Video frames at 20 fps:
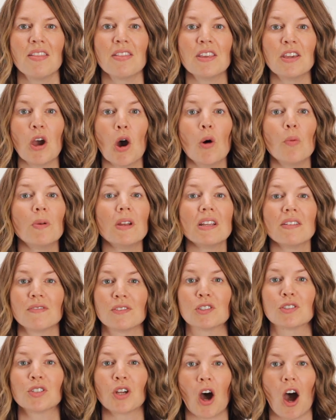The opening of
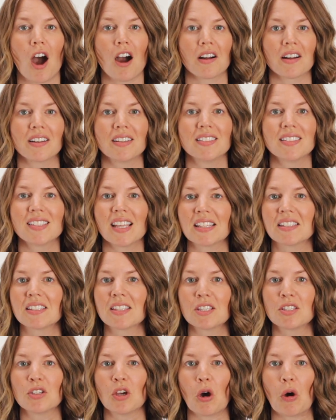your talk sets
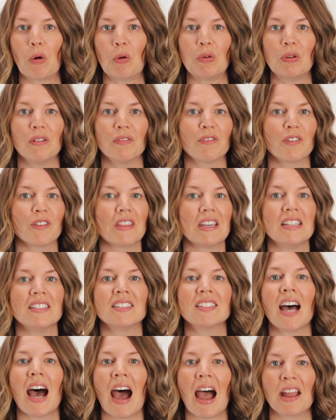the tone for the
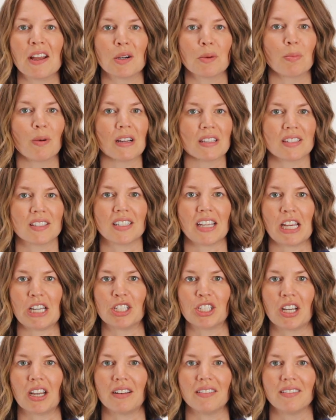entire
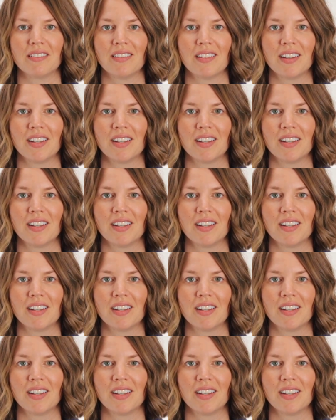presentation,